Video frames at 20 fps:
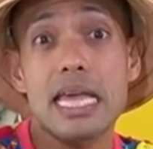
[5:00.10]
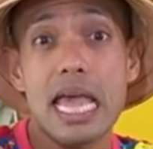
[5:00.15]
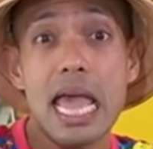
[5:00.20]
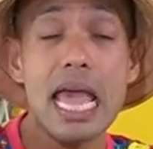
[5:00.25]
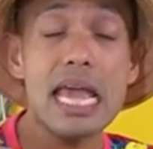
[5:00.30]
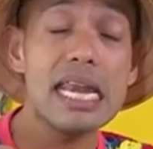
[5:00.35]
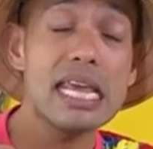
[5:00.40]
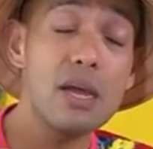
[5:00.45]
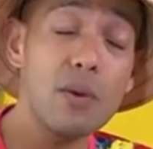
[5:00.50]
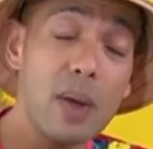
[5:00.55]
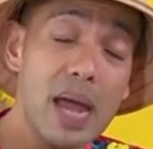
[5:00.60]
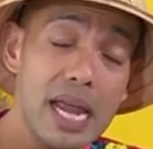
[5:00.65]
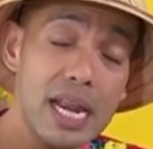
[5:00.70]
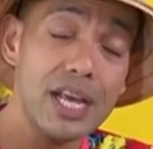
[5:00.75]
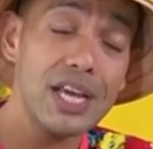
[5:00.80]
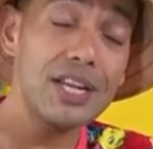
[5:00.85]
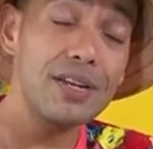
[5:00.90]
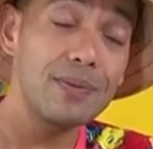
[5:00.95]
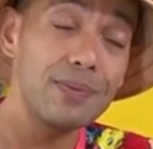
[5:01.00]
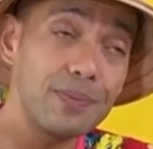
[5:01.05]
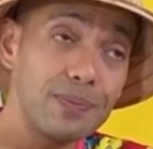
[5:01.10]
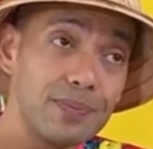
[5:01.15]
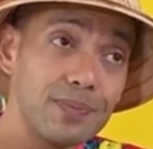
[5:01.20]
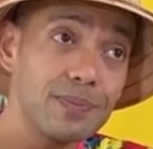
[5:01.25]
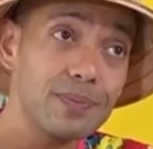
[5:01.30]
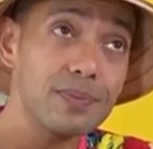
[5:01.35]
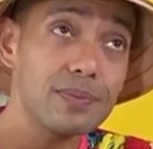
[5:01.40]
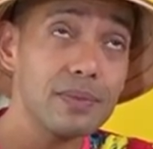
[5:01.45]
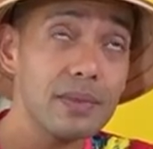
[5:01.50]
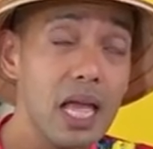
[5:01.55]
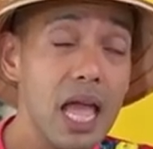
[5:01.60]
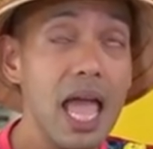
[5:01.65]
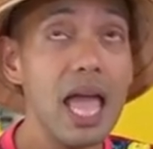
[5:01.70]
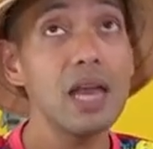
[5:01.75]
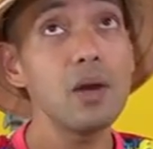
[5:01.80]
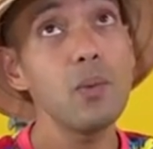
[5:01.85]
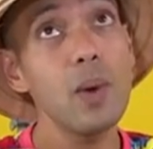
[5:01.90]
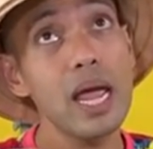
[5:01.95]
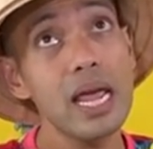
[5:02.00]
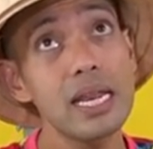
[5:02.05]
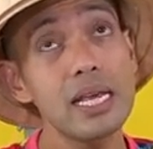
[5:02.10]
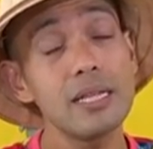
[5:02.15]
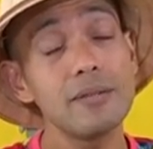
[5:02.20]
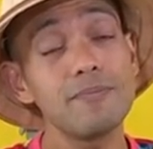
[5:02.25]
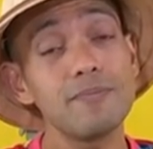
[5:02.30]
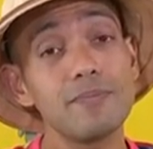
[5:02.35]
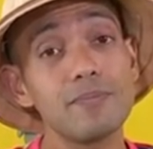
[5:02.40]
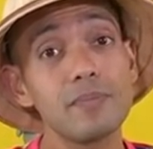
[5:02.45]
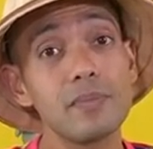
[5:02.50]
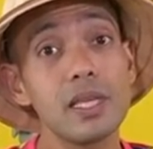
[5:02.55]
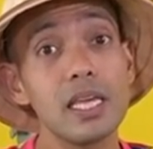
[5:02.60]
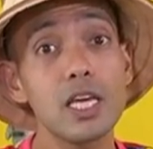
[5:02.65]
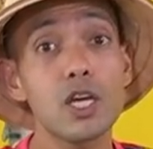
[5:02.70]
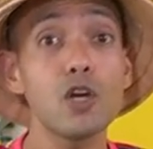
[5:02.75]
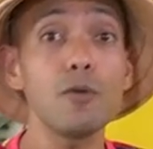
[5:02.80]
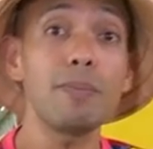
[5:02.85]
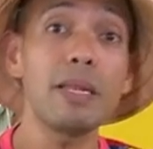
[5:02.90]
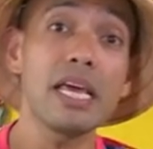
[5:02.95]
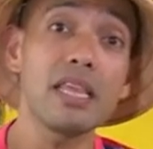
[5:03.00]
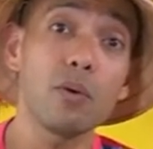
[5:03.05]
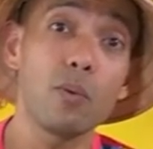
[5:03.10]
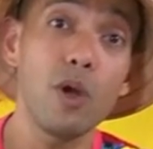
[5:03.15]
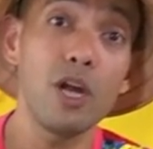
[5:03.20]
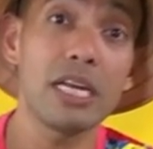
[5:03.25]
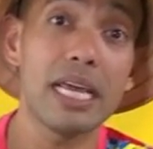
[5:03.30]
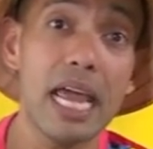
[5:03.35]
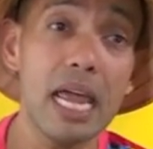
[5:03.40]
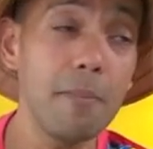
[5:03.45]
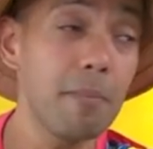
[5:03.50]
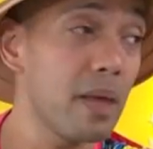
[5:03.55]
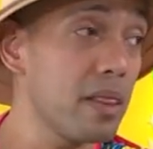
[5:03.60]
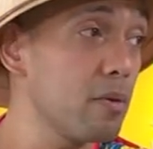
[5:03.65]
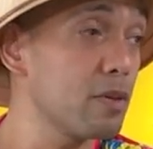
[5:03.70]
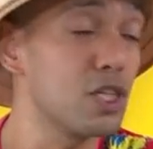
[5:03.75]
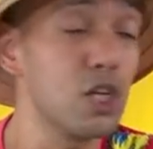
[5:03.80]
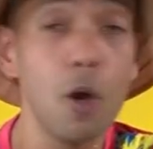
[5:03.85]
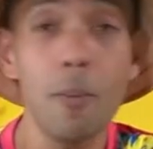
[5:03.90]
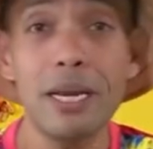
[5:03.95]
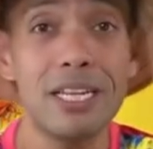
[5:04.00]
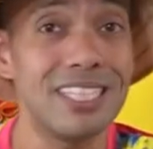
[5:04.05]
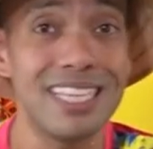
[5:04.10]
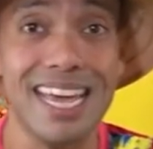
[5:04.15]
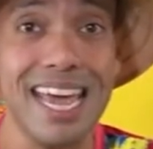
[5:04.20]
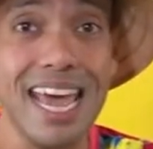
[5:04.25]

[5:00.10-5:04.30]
And he waited and waited. He could play the word game, but there was nobody to